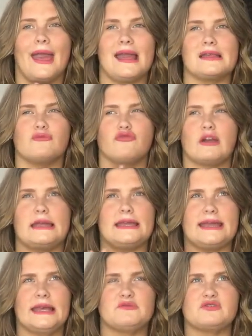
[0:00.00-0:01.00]
It
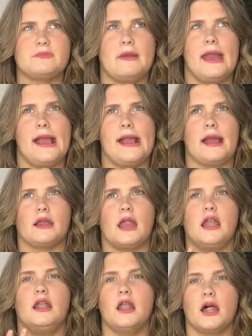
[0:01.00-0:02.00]
really gives me
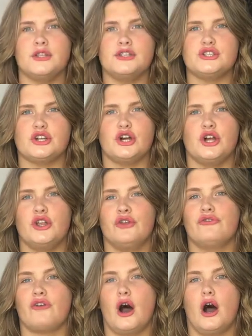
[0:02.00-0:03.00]
like
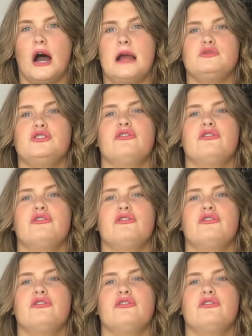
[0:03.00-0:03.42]
London vibes.